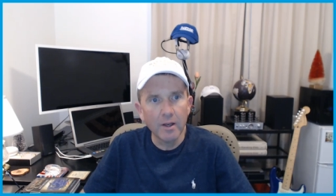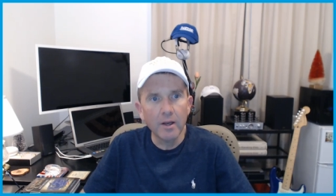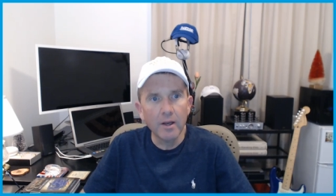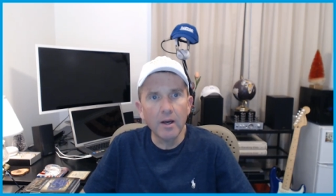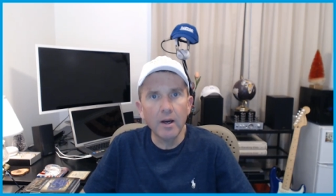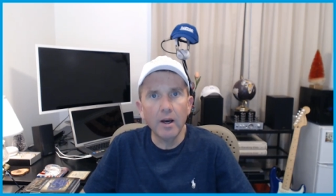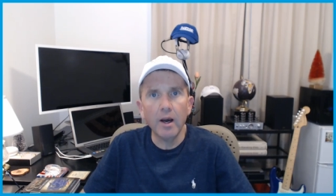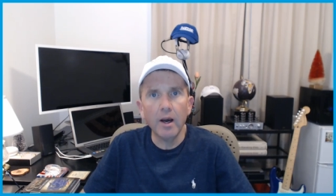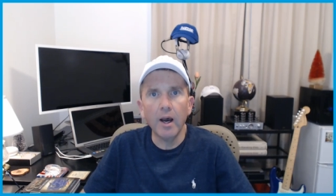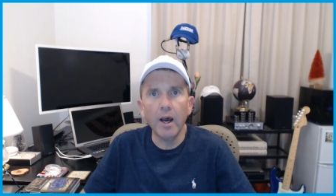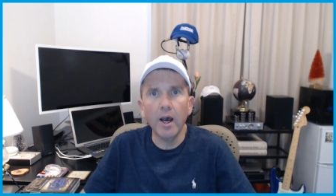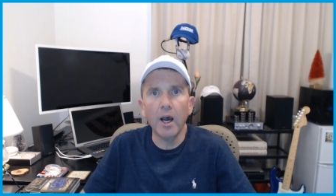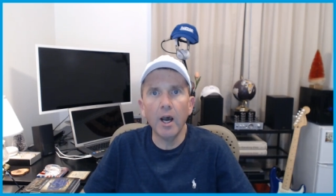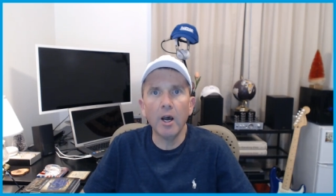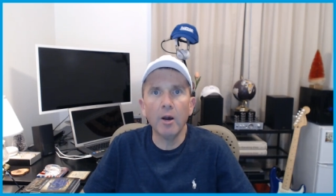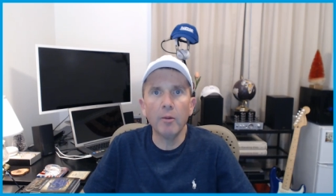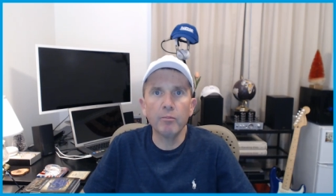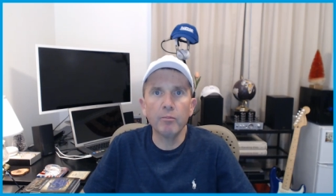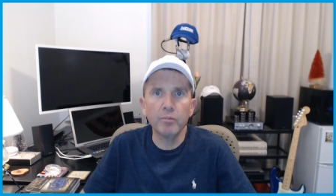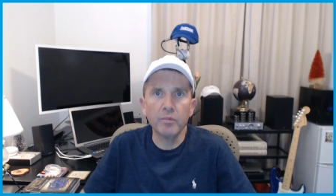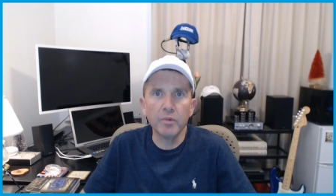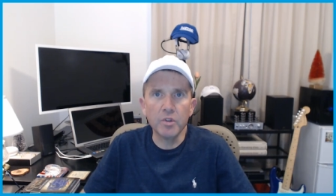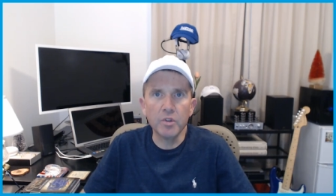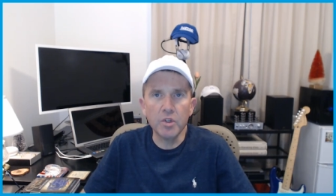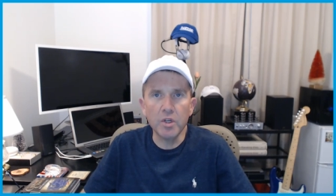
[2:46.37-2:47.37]

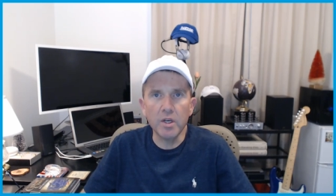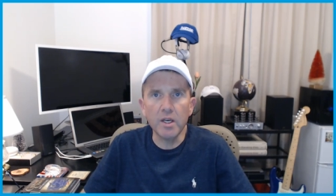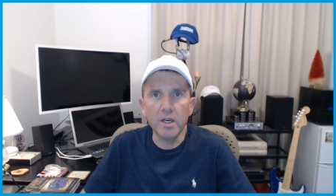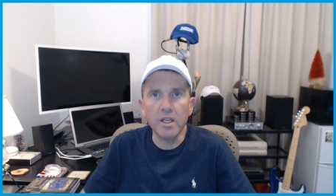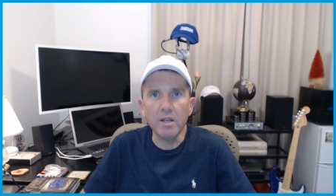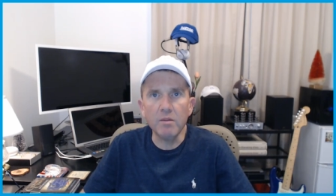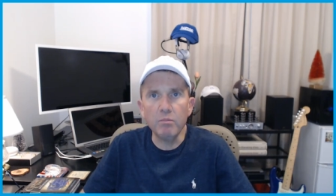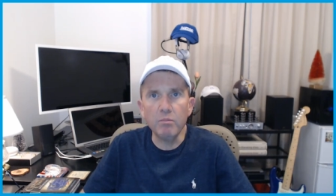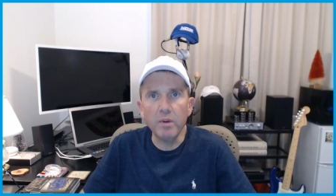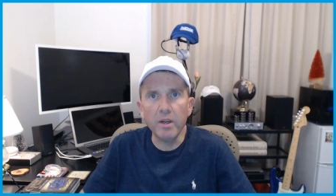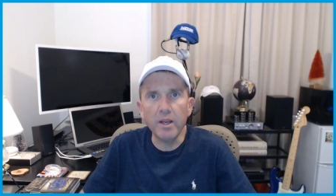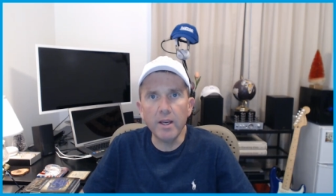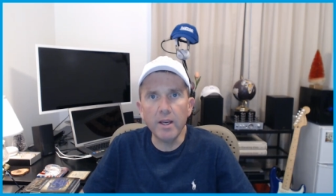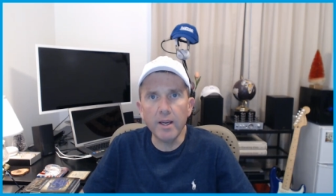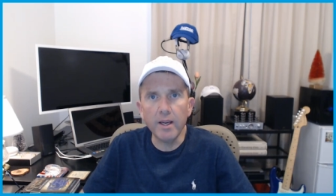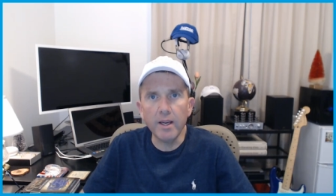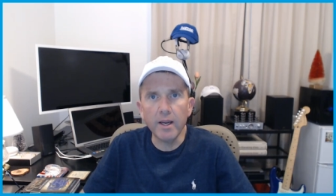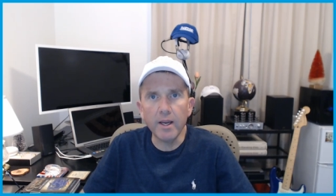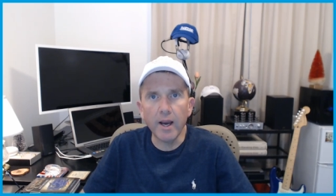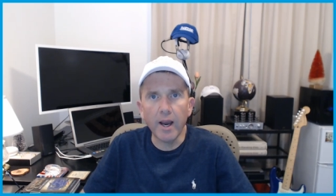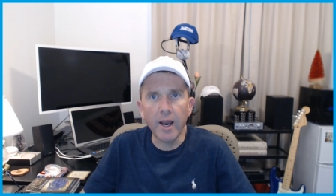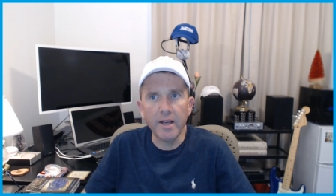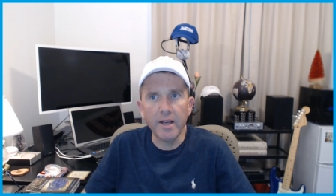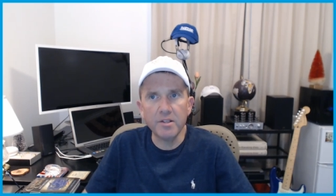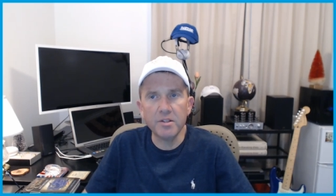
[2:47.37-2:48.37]
GDP,
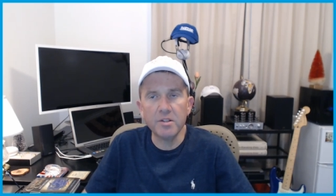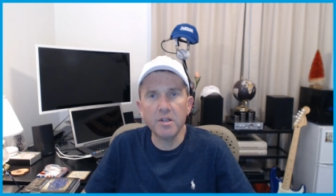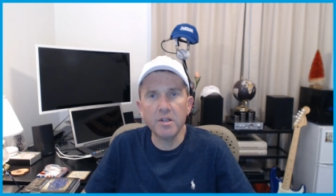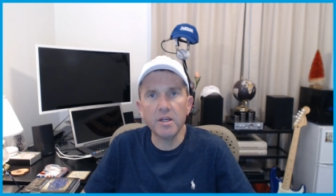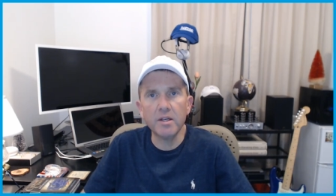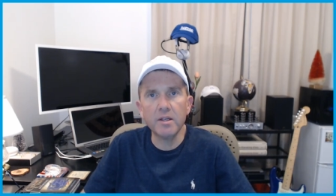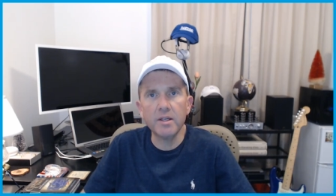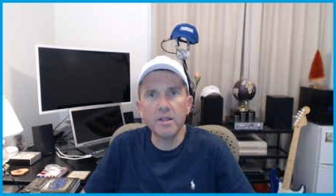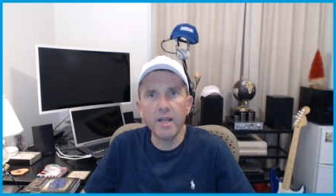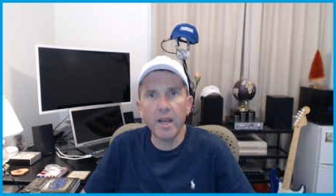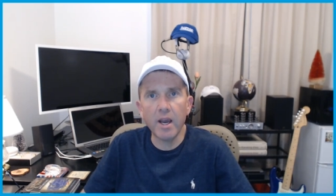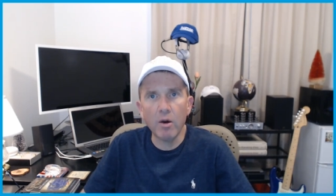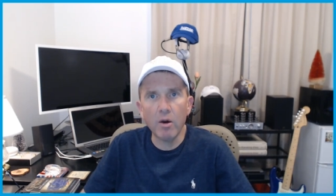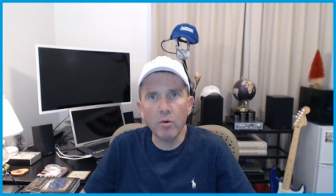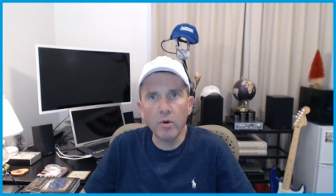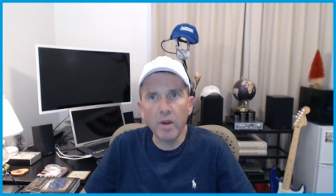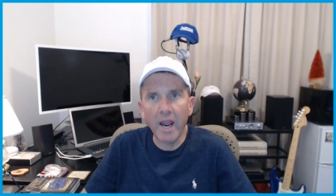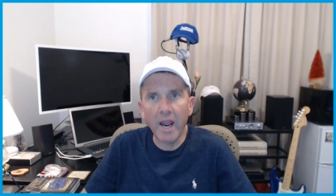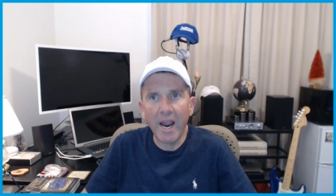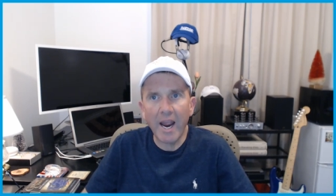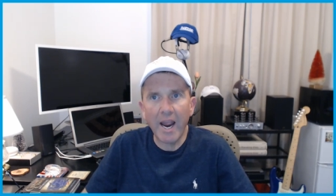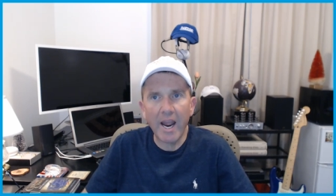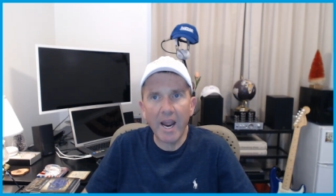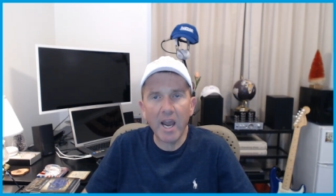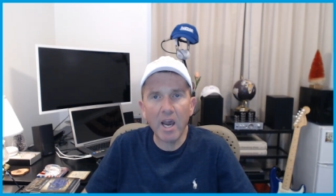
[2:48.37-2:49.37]
I said down
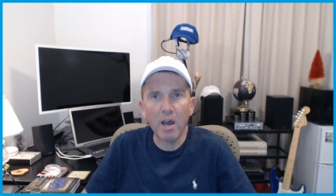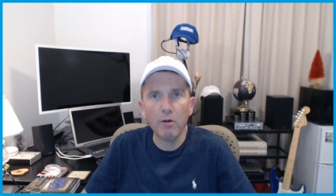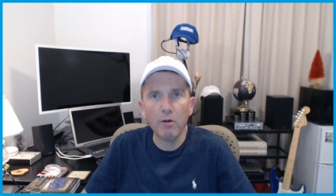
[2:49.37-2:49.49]
half.